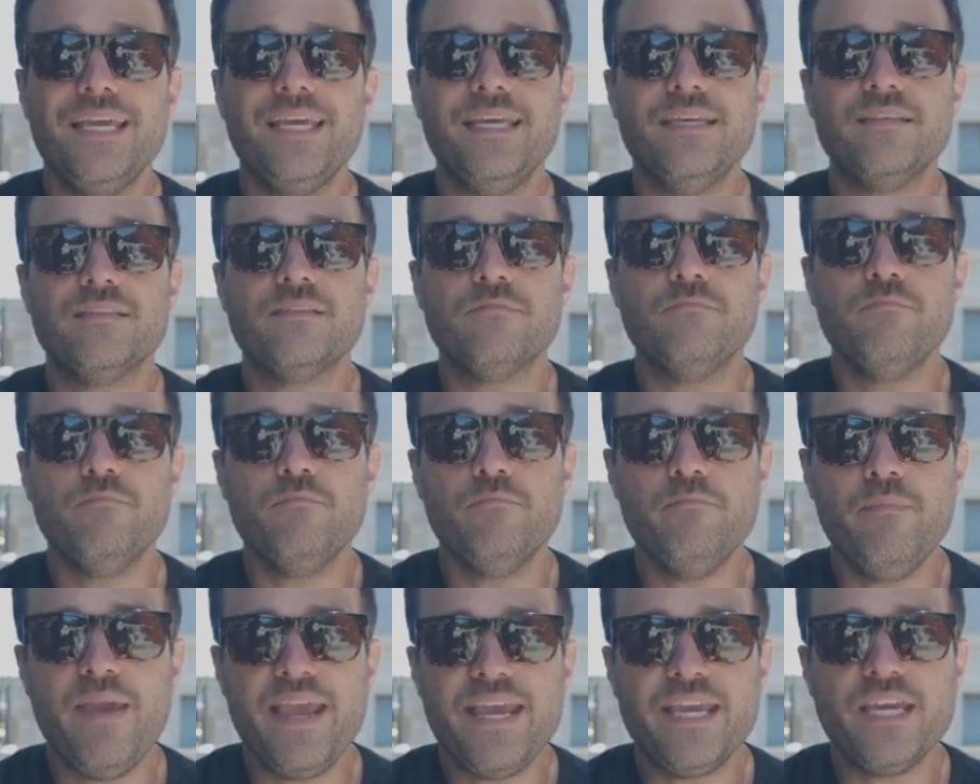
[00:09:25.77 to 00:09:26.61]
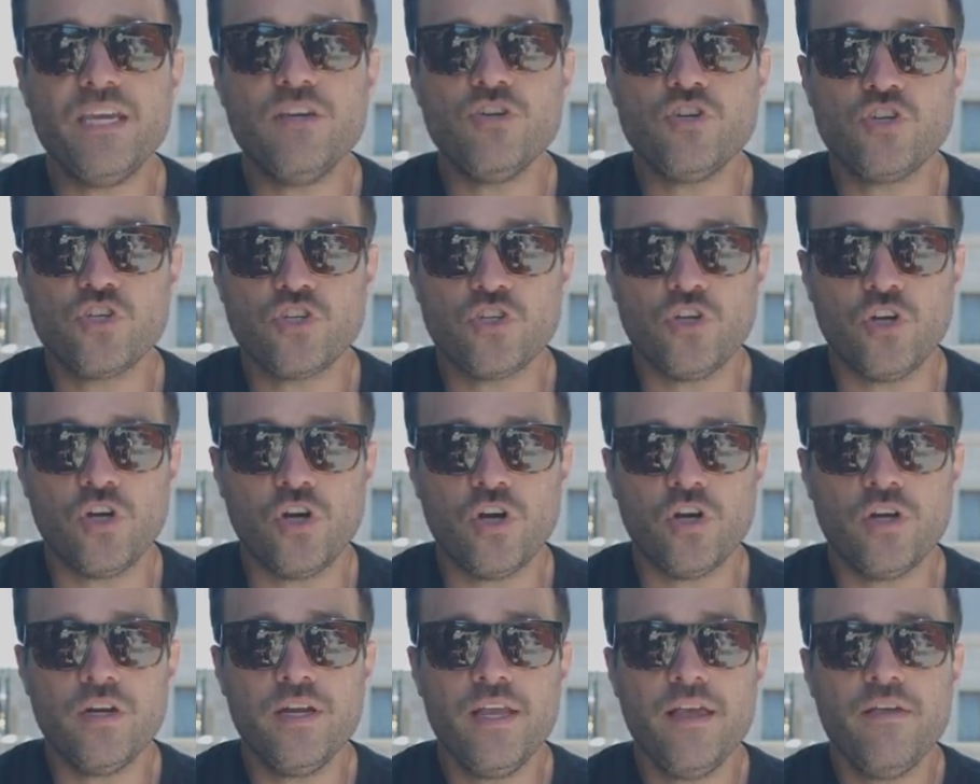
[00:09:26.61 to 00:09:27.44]
is making
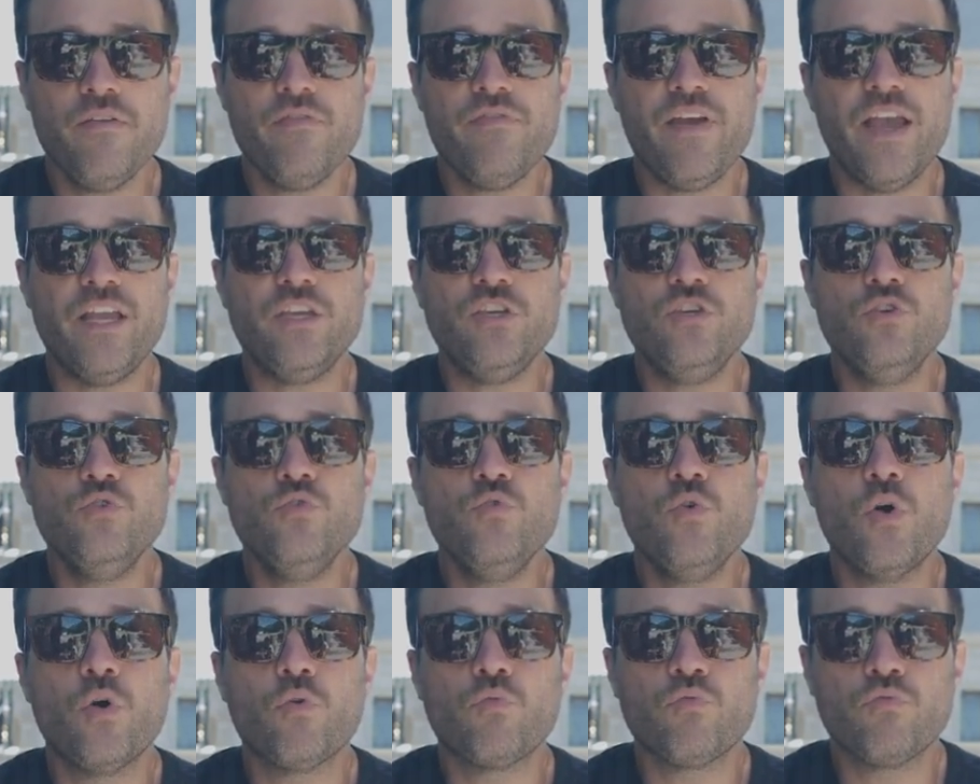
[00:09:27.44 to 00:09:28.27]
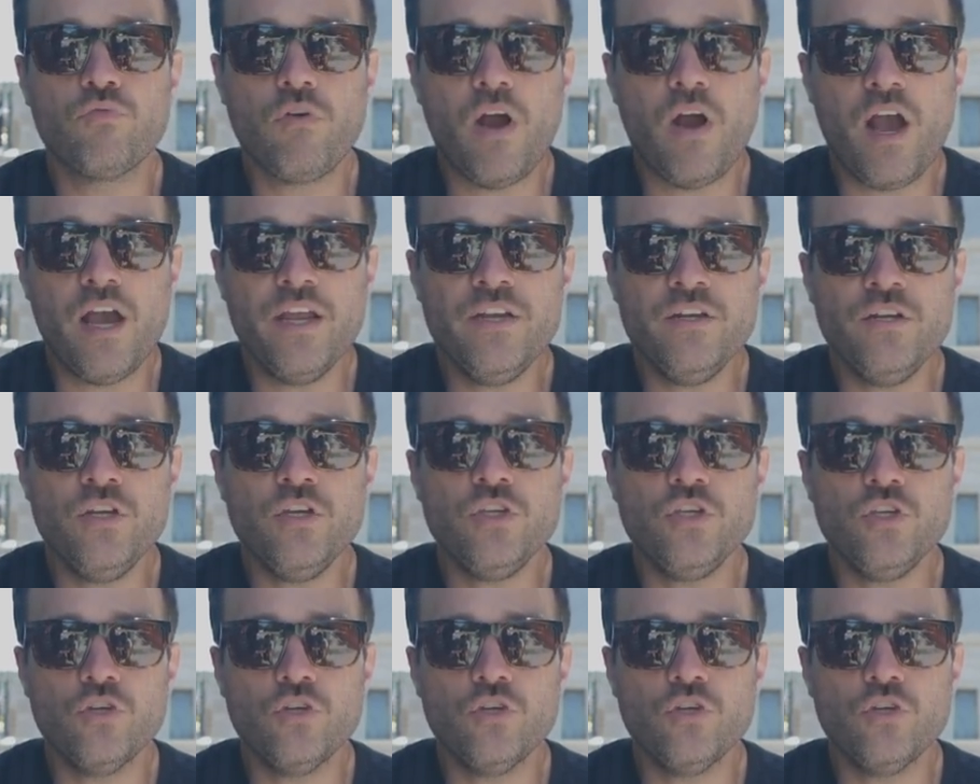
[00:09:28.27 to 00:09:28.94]
sure that you run